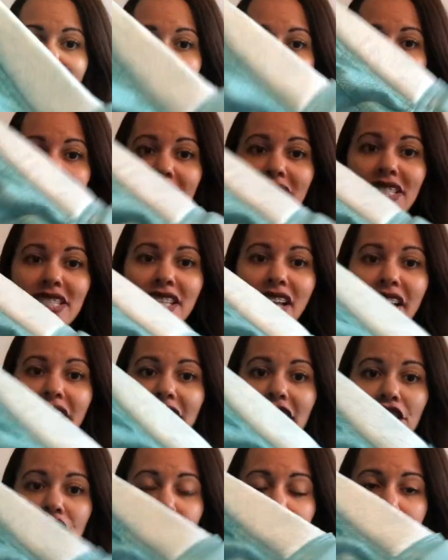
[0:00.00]
seat
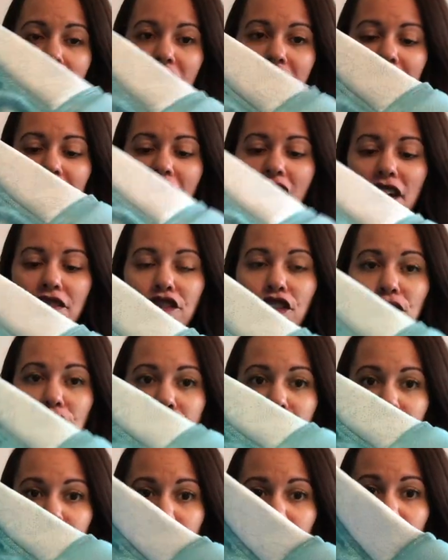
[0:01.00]
settings, you're not gonna have
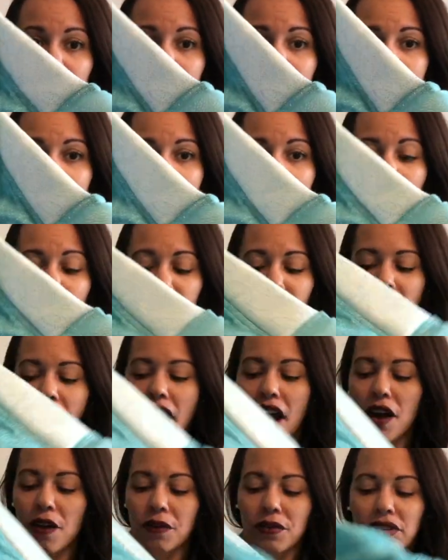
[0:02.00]
those loops
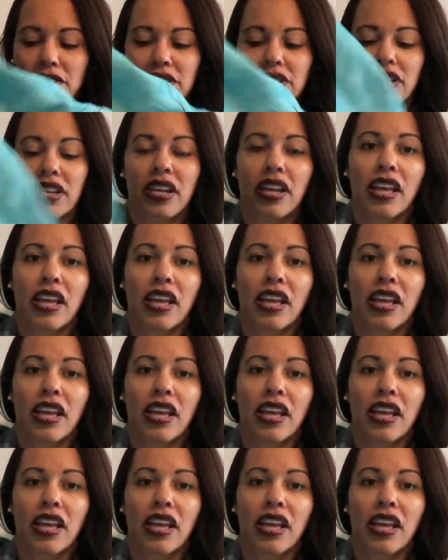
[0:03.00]
around